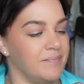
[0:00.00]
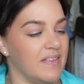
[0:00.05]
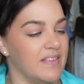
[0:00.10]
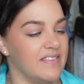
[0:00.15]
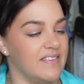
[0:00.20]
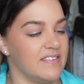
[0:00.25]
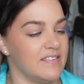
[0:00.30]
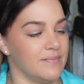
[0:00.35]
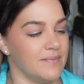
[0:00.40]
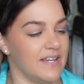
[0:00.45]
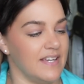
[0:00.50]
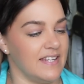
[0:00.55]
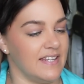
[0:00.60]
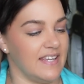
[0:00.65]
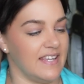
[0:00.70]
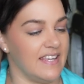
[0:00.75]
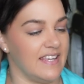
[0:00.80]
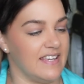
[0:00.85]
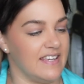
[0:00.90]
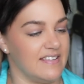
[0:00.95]
This one
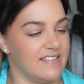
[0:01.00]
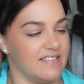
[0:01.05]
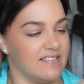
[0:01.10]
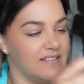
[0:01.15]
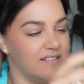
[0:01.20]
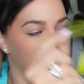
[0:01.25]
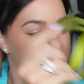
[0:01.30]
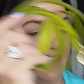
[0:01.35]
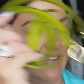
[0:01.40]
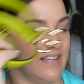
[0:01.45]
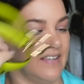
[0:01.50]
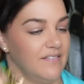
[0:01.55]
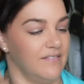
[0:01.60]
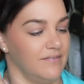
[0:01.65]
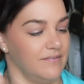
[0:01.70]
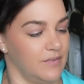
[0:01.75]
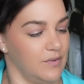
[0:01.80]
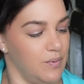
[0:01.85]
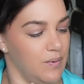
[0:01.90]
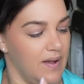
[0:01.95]
is
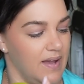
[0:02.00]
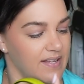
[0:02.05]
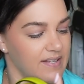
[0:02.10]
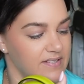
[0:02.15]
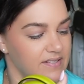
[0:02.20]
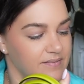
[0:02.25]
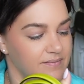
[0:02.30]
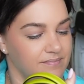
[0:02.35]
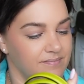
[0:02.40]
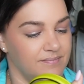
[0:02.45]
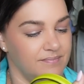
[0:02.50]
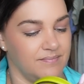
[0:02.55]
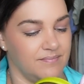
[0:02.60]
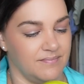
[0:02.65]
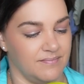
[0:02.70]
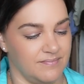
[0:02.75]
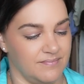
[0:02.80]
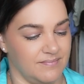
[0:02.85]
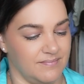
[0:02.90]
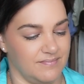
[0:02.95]
like quite
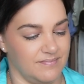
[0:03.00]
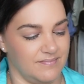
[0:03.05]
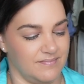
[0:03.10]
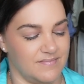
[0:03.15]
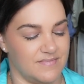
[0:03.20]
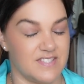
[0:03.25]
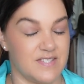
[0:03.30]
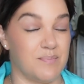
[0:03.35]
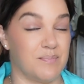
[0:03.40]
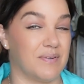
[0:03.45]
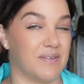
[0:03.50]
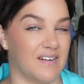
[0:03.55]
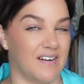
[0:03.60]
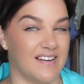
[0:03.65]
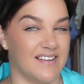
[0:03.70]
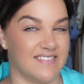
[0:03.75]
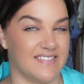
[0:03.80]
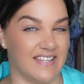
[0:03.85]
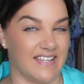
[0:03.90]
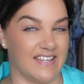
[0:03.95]

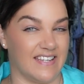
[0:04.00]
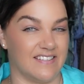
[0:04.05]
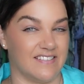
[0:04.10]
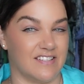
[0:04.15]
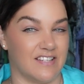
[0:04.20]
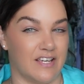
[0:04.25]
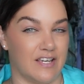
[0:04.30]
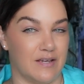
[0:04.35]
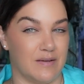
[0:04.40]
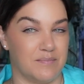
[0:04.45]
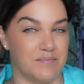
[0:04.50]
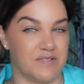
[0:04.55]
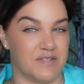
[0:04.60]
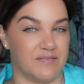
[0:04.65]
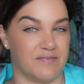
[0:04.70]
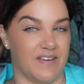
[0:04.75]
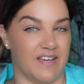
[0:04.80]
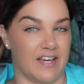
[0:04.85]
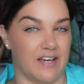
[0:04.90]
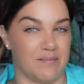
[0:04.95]
surprising in terms
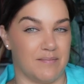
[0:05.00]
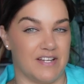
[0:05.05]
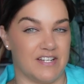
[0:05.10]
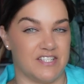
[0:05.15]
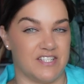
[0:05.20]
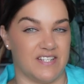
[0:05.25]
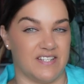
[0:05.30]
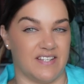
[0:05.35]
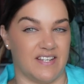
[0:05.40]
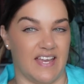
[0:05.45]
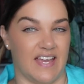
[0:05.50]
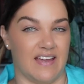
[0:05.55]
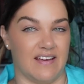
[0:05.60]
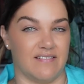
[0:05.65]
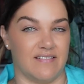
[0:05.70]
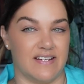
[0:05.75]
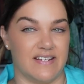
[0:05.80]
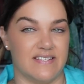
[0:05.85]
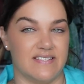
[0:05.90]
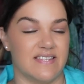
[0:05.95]
of how much it
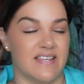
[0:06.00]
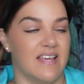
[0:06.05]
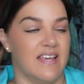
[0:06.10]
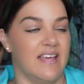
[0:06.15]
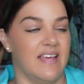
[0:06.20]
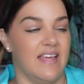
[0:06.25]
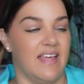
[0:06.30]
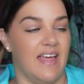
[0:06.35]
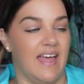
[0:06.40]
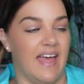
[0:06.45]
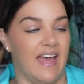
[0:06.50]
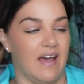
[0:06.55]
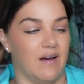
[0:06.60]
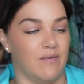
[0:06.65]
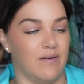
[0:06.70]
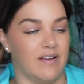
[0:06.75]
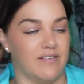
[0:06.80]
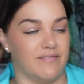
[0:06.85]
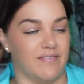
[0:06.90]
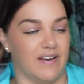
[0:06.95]
carries.
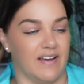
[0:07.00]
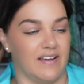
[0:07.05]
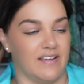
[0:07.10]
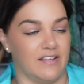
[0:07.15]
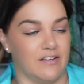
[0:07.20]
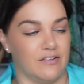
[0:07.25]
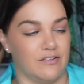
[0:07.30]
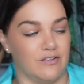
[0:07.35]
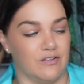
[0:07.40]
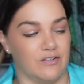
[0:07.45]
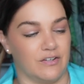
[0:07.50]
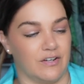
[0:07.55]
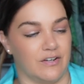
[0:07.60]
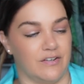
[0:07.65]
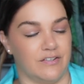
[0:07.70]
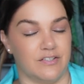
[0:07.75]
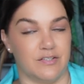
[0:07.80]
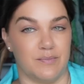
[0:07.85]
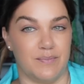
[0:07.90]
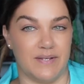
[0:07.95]
However, you're not
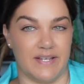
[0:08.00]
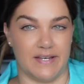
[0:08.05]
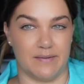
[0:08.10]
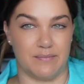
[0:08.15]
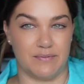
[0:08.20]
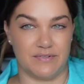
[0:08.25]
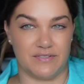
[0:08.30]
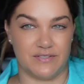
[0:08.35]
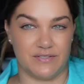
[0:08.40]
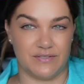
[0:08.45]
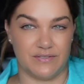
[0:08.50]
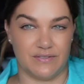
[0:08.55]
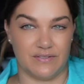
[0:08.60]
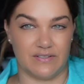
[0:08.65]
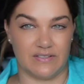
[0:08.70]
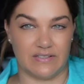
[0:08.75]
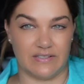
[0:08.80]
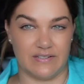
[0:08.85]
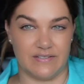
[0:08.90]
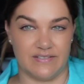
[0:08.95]
going to be able to
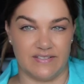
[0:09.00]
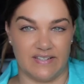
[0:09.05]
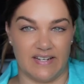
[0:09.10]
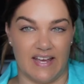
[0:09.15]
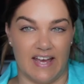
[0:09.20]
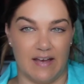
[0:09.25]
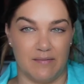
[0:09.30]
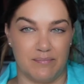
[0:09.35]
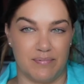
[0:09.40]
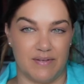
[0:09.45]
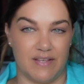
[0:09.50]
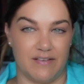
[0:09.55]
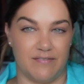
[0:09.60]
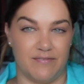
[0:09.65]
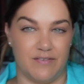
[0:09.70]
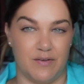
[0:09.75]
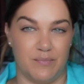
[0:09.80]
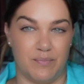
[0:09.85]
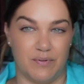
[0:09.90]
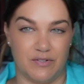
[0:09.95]
close it up
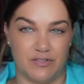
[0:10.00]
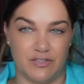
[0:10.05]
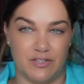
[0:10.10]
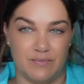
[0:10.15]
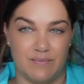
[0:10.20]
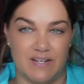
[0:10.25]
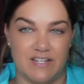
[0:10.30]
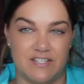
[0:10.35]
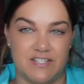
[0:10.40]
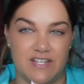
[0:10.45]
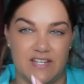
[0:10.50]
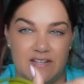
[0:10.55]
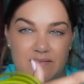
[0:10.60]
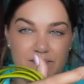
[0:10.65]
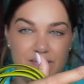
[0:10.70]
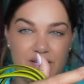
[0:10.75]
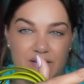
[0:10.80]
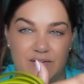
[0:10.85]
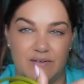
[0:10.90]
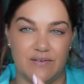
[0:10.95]
if you put too much
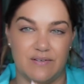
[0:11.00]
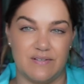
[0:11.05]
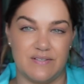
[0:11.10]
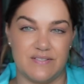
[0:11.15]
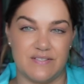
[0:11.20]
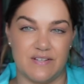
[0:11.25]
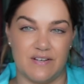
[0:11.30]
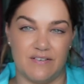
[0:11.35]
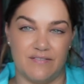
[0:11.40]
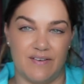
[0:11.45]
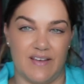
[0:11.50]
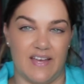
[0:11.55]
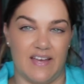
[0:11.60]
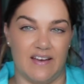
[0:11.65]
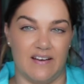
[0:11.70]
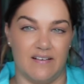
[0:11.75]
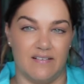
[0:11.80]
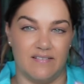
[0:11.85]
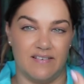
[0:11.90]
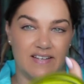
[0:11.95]
in because of
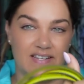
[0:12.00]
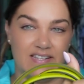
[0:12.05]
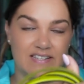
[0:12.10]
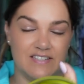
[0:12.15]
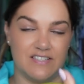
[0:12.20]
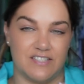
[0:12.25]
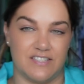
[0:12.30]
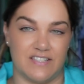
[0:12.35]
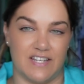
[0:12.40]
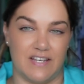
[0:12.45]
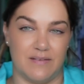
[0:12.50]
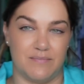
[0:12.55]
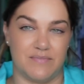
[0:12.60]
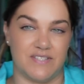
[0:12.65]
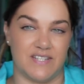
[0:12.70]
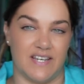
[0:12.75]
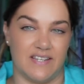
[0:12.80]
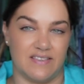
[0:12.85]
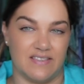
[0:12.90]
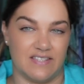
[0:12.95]
how it is
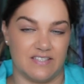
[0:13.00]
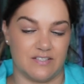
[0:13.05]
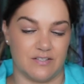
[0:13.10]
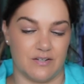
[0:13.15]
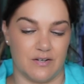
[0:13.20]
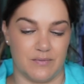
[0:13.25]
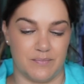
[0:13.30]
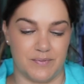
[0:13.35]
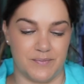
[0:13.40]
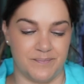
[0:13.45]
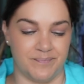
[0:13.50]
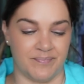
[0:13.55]
shaped at the top.